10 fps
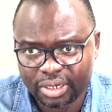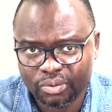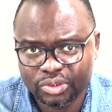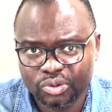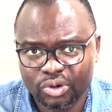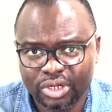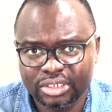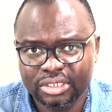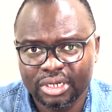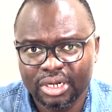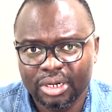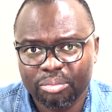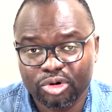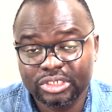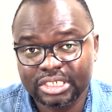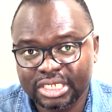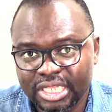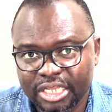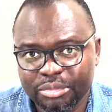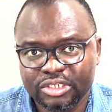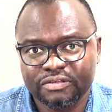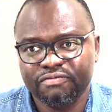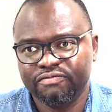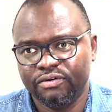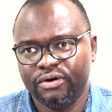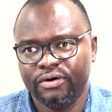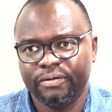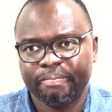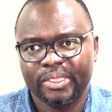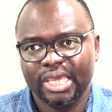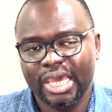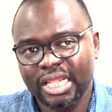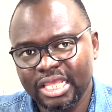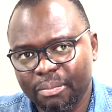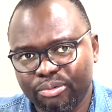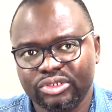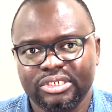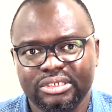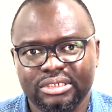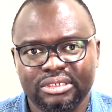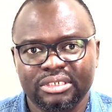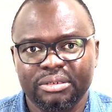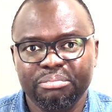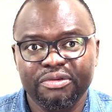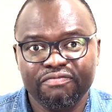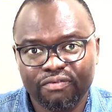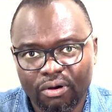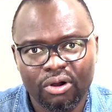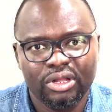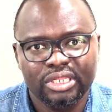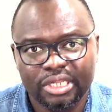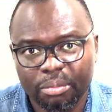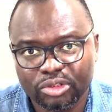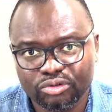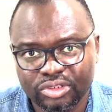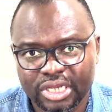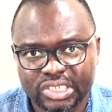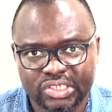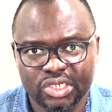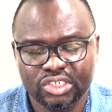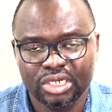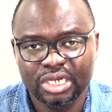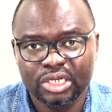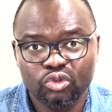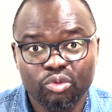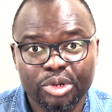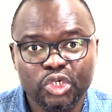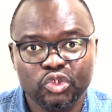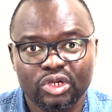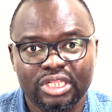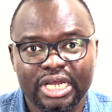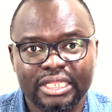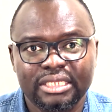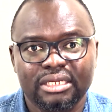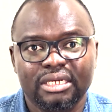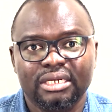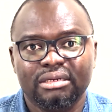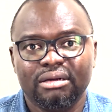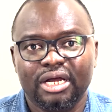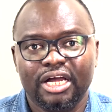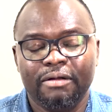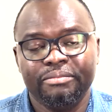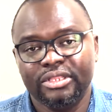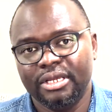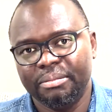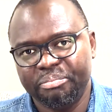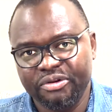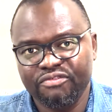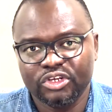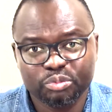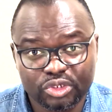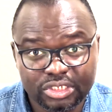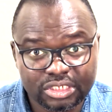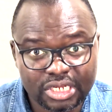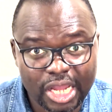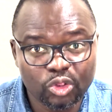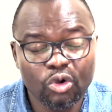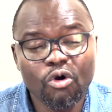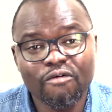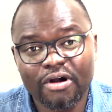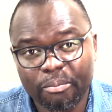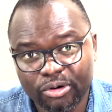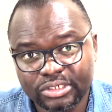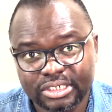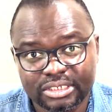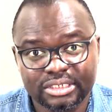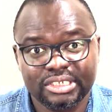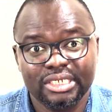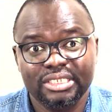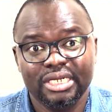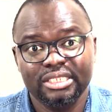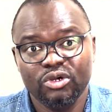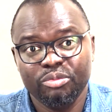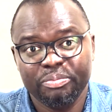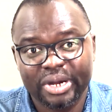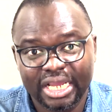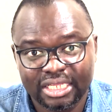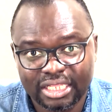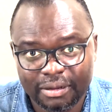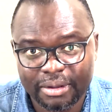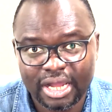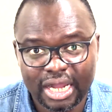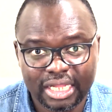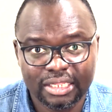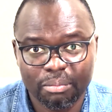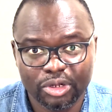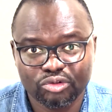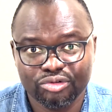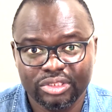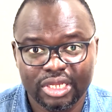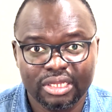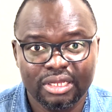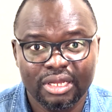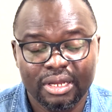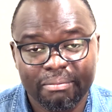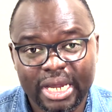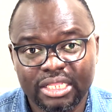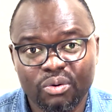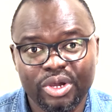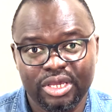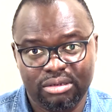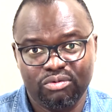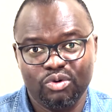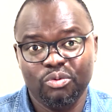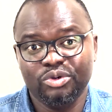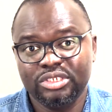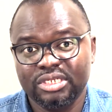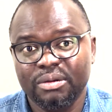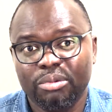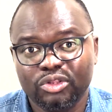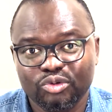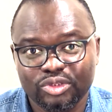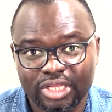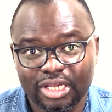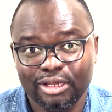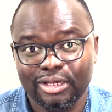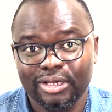what do you call it, processing limits for earlier processes before the bottleneck stage to make sure that the previous processes are not over processed and said that they'll be piling up at the bottleneck. By the way, when we say bottleneck,